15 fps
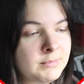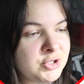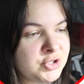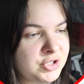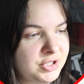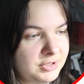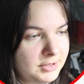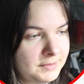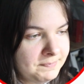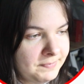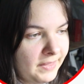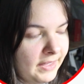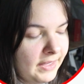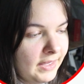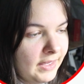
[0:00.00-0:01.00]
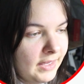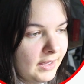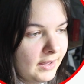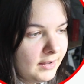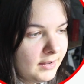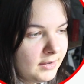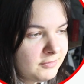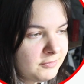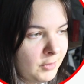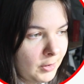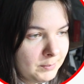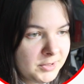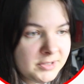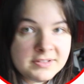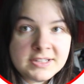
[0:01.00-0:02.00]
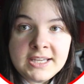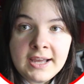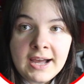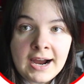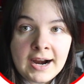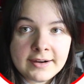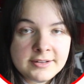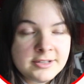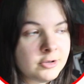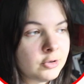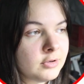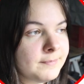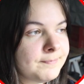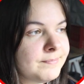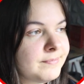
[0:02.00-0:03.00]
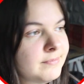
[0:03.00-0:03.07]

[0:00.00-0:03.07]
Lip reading: machine from the article,